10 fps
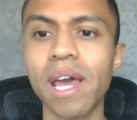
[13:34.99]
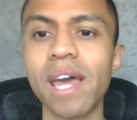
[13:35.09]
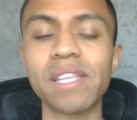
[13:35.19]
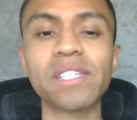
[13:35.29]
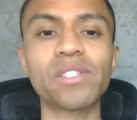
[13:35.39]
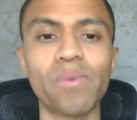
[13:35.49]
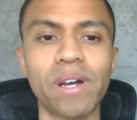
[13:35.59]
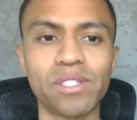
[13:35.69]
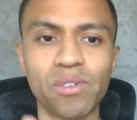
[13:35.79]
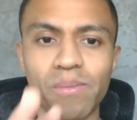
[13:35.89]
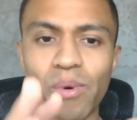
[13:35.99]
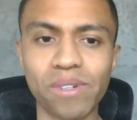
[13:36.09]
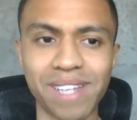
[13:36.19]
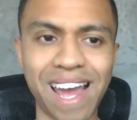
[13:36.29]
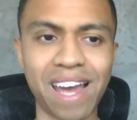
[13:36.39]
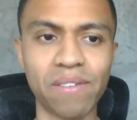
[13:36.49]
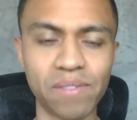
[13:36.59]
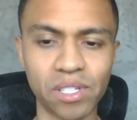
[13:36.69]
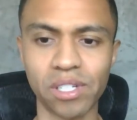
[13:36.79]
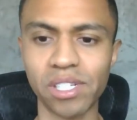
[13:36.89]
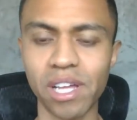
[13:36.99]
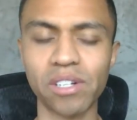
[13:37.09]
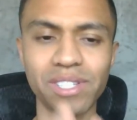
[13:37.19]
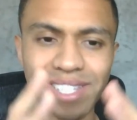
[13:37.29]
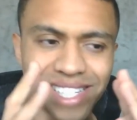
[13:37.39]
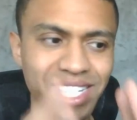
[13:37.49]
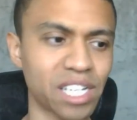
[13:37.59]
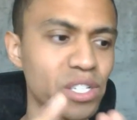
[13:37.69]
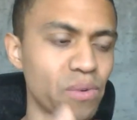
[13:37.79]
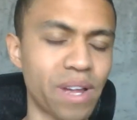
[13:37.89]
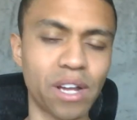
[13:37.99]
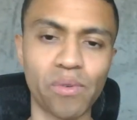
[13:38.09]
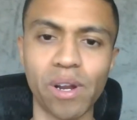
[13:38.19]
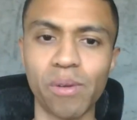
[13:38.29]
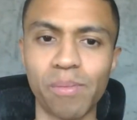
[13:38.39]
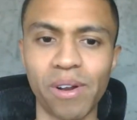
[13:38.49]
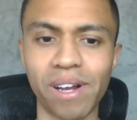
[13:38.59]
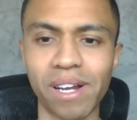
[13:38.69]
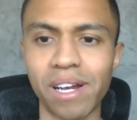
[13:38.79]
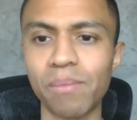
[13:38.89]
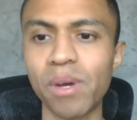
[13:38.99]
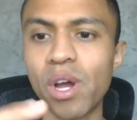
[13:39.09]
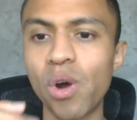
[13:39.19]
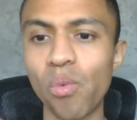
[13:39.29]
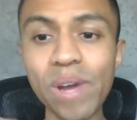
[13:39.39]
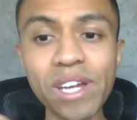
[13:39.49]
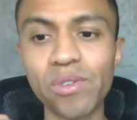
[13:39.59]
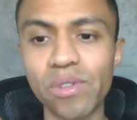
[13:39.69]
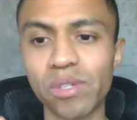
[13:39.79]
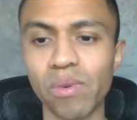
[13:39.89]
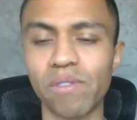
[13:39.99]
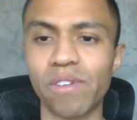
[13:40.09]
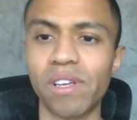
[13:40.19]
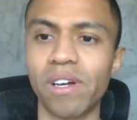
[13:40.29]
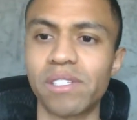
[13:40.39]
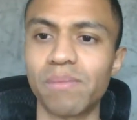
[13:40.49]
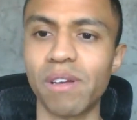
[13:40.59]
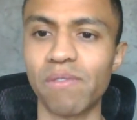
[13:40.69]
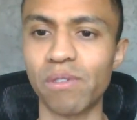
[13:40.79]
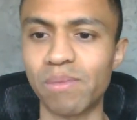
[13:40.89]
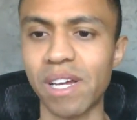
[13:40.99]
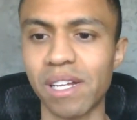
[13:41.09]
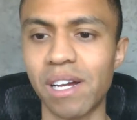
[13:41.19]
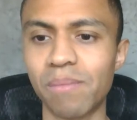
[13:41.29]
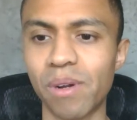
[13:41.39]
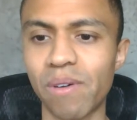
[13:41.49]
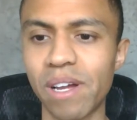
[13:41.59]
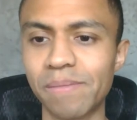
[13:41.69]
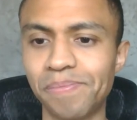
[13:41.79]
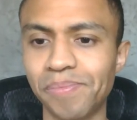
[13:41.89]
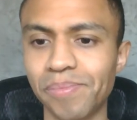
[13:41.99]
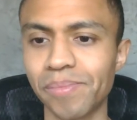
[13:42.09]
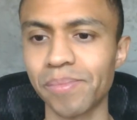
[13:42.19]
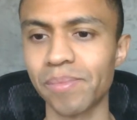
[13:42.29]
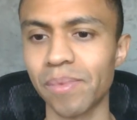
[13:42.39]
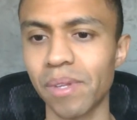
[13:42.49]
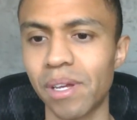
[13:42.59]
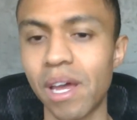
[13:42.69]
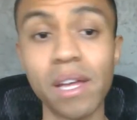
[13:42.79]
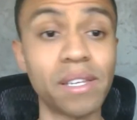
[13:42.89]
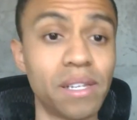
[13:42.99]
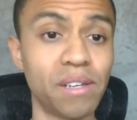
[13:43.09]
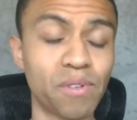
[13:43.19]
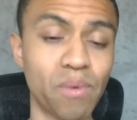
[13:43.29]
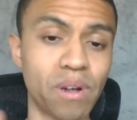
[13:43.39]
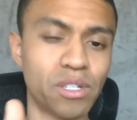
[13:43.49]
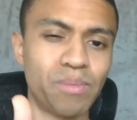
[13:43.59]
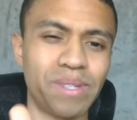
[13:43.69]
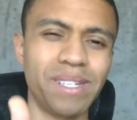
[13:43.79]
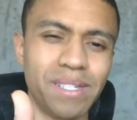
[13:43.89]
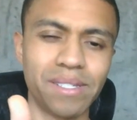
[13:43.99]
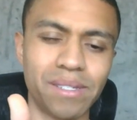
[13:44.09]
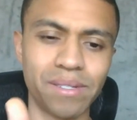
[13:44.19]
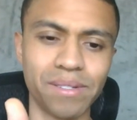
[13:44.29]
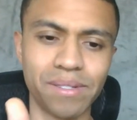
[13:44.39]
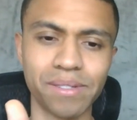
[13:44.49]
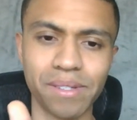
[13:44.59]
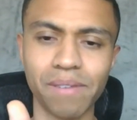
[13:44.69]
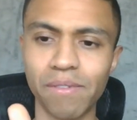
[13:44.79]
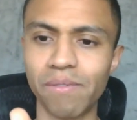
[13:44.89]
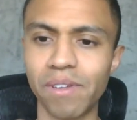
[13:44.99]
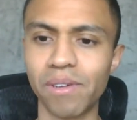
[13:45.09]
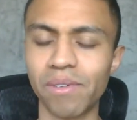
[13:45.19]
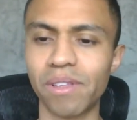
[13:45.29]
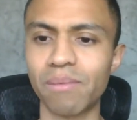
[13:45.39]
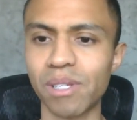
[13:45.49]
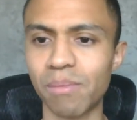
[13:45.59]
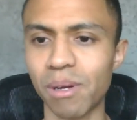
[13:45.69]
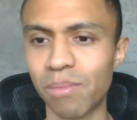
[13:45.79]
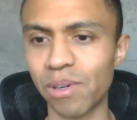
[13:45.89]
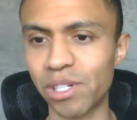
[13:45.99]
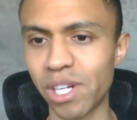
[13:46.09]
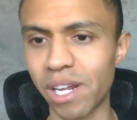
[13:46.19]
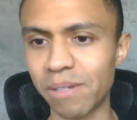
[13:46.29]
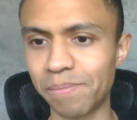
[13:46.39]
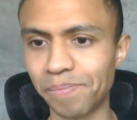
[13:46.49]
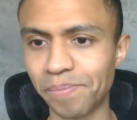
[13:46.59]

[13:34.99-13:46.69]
And this is why it's so important to have such letters. 609 creditrepaircom we can do this work for the group.com All right. And if you're watching, please give the video a thumbs up. I appreciate it.